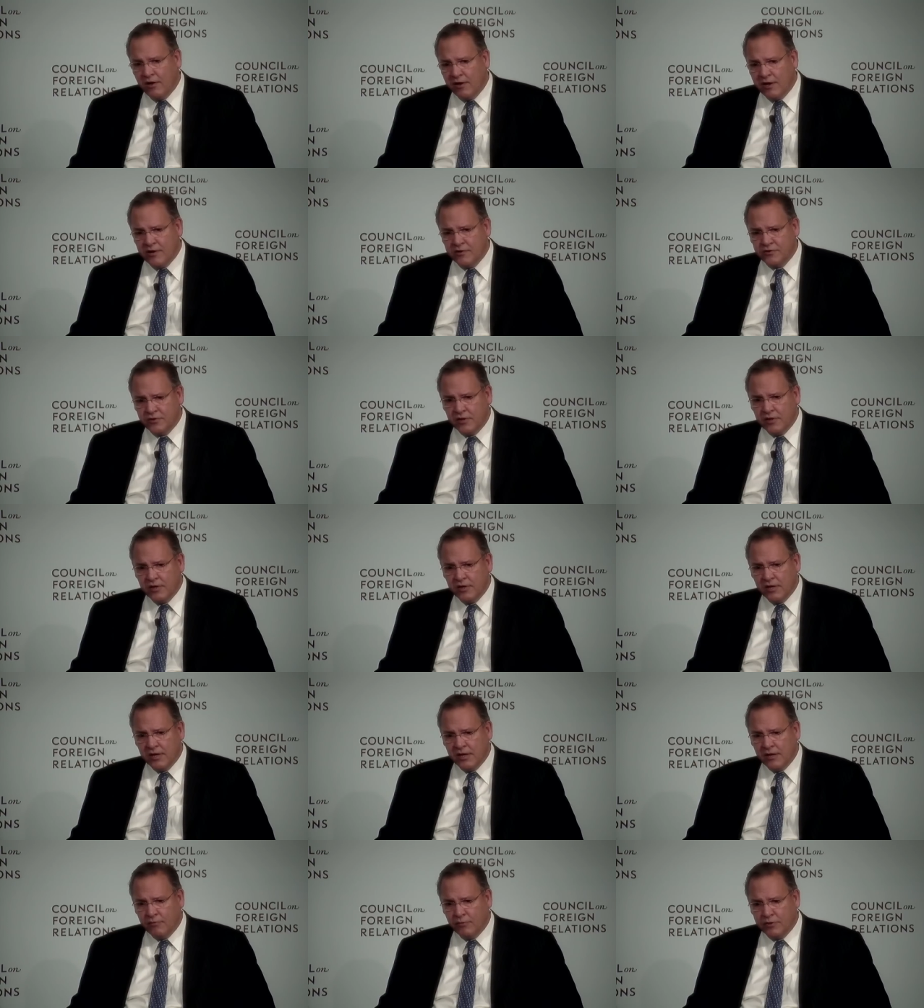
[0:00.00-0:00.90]
engine,
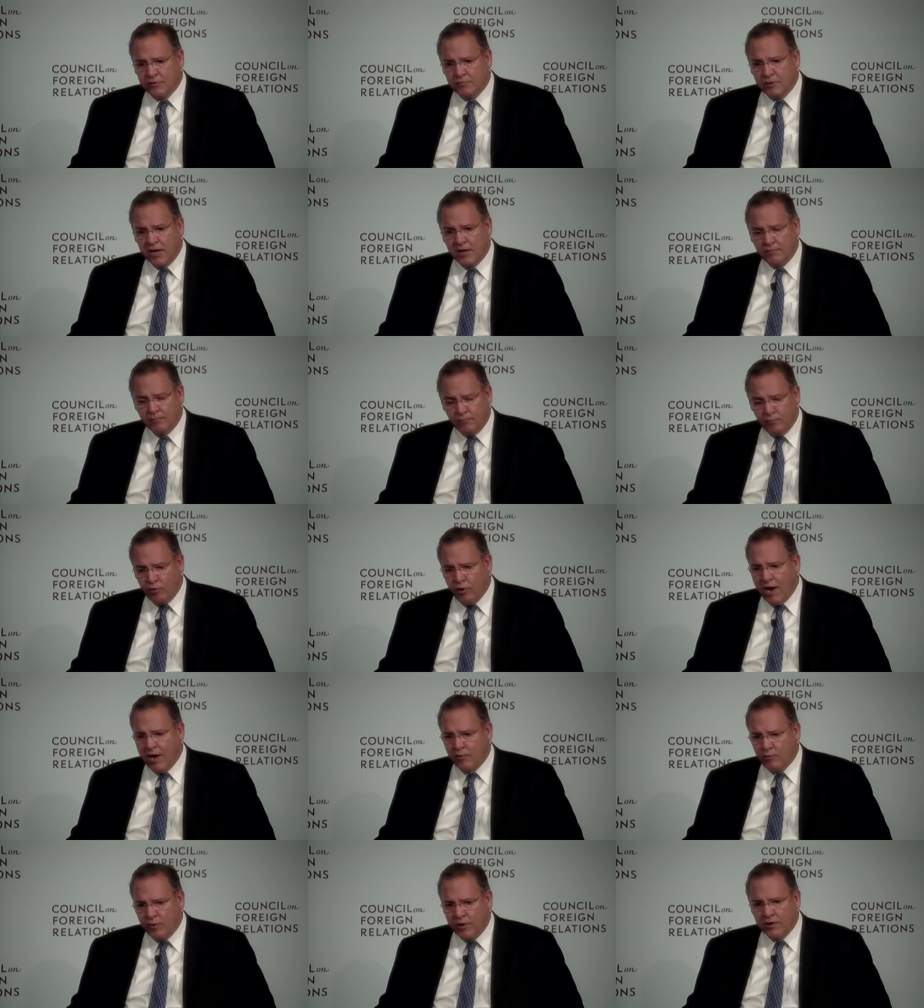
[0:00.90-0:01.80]
uh, which made
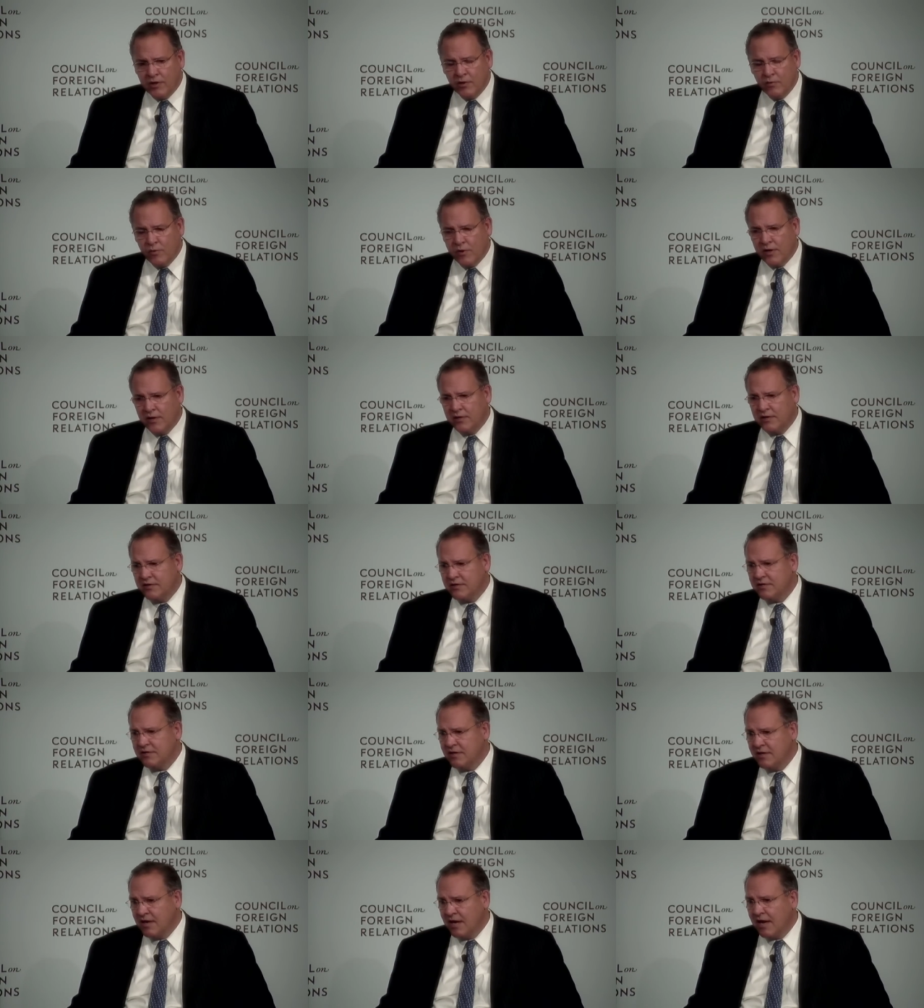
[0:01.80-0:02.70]
Pratt and Whitney what it is
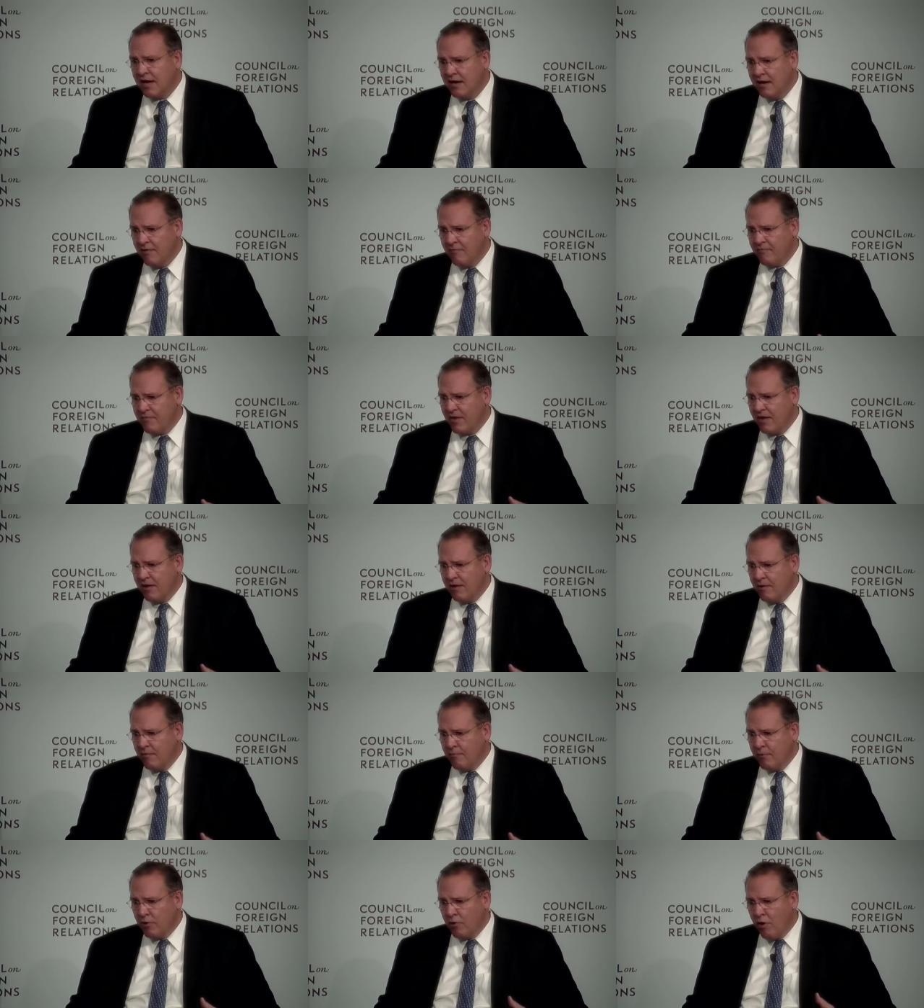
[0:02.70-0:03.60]
today.
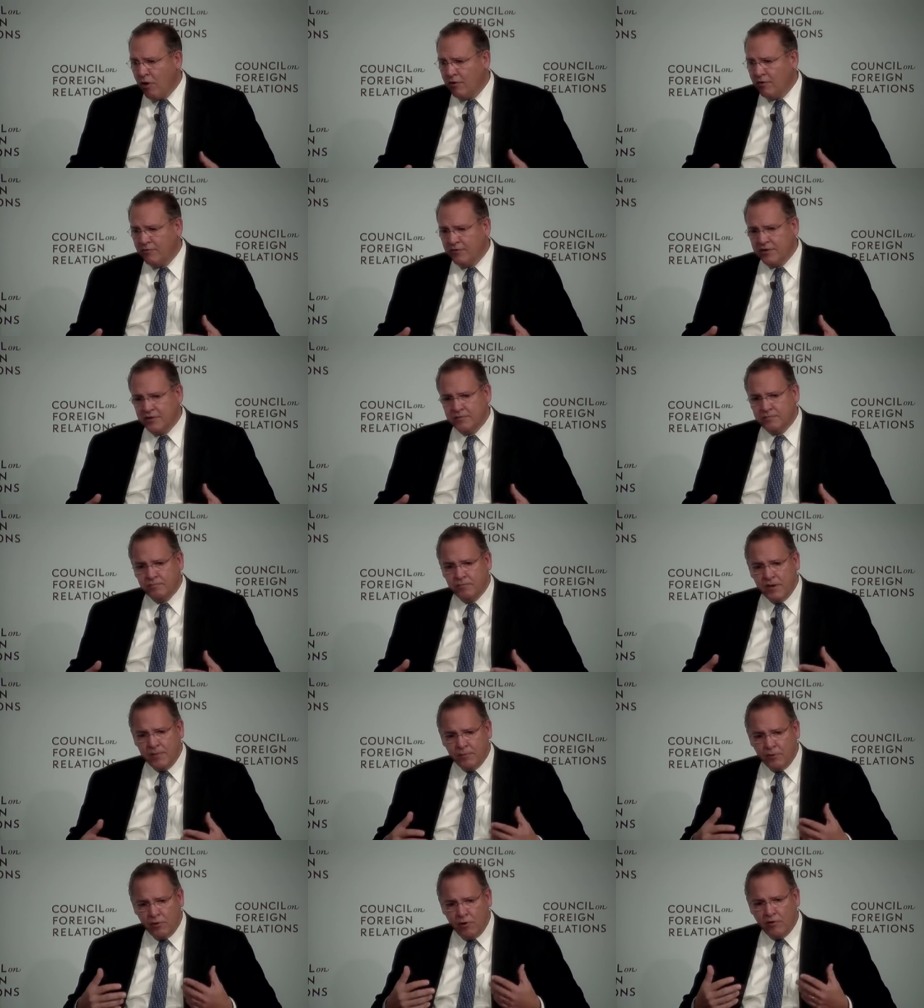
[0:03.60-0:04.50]
But all of these
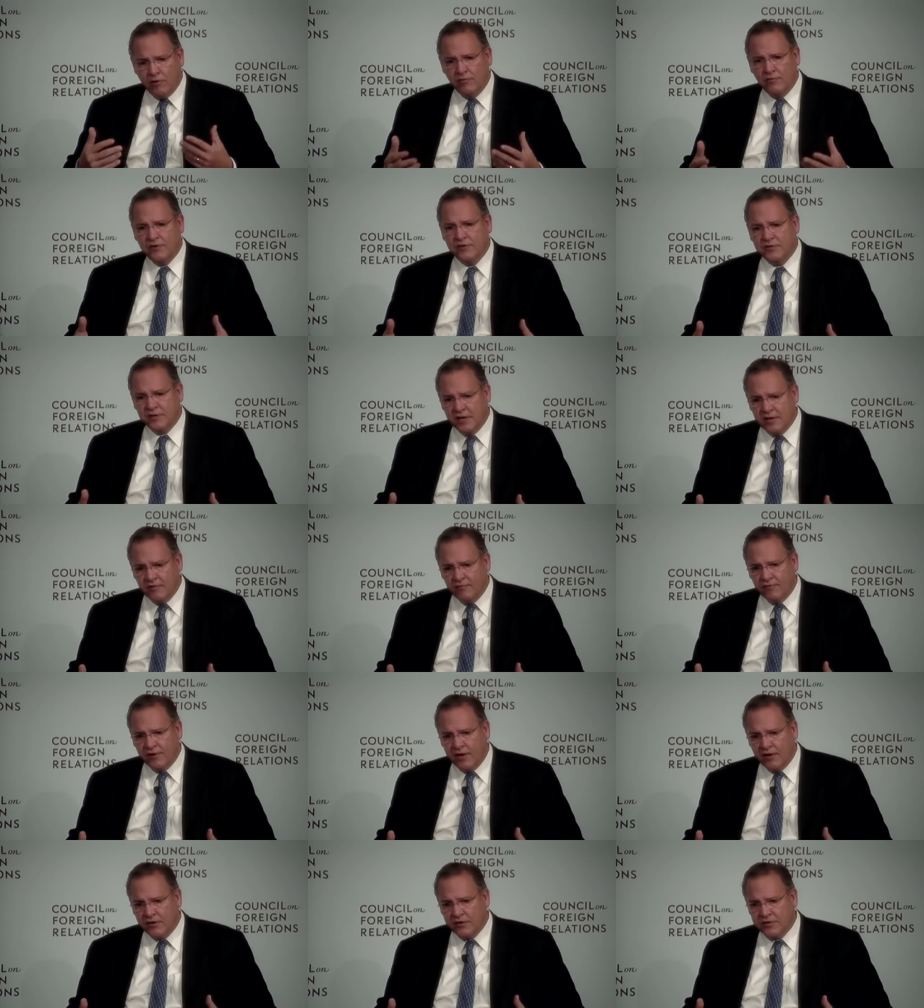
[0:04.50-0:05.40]
people, all of these
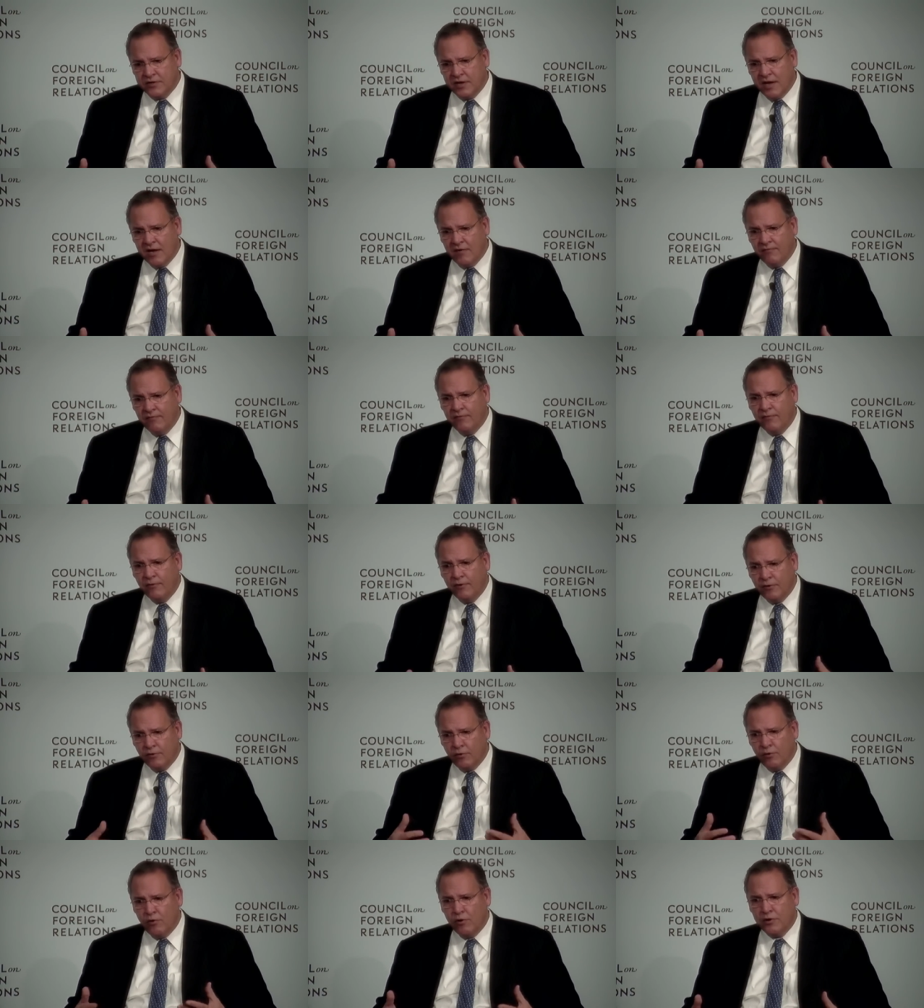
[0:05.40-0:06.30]
innovators, had a very
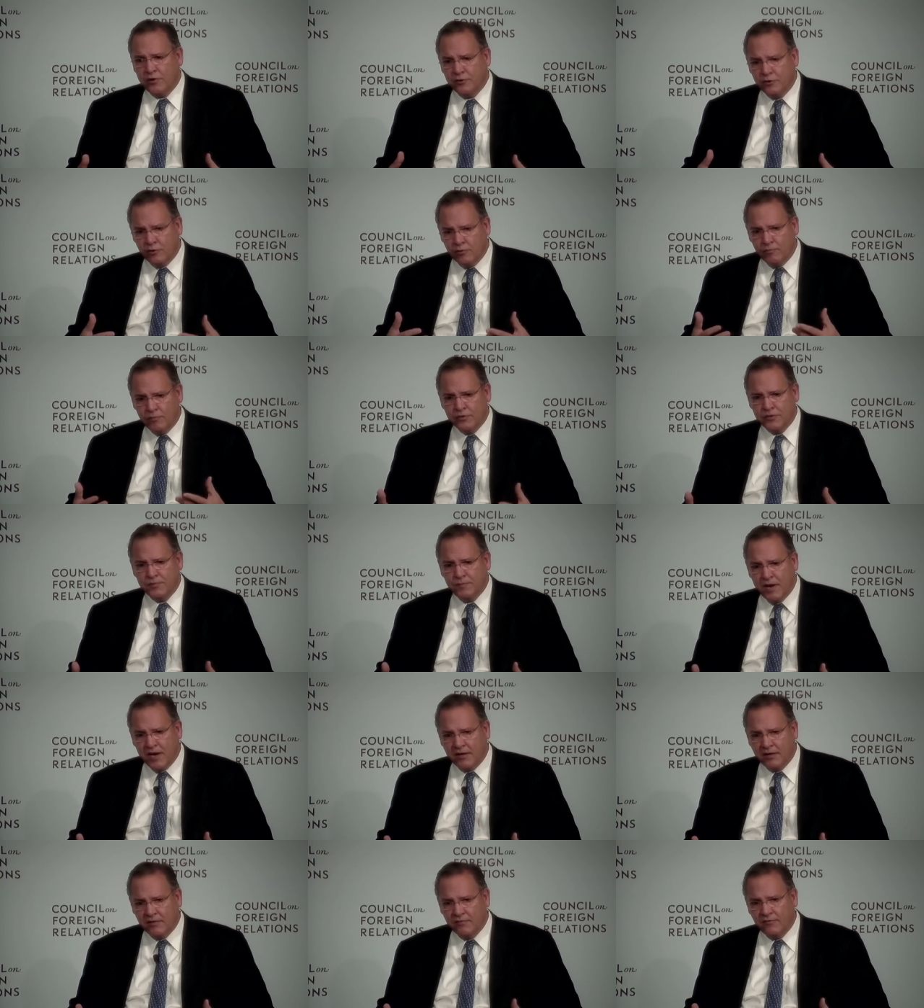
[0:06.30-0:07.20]
long-term
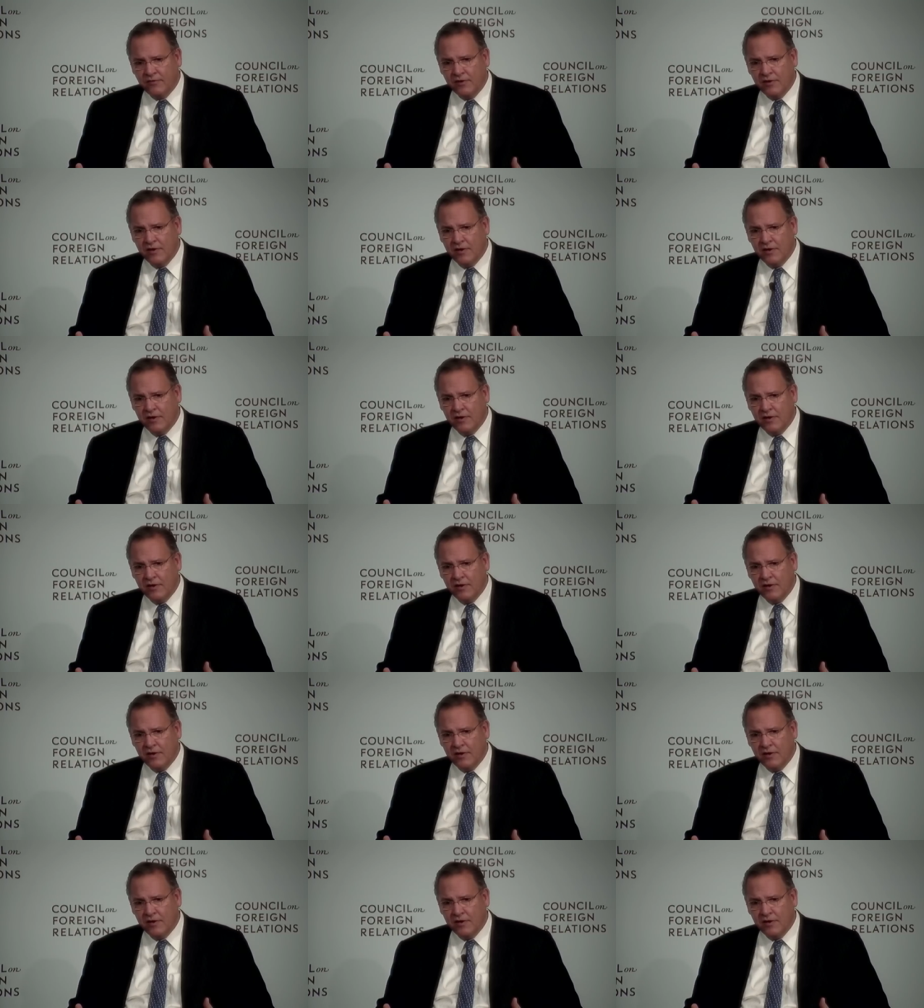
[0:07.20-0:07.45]
perspective.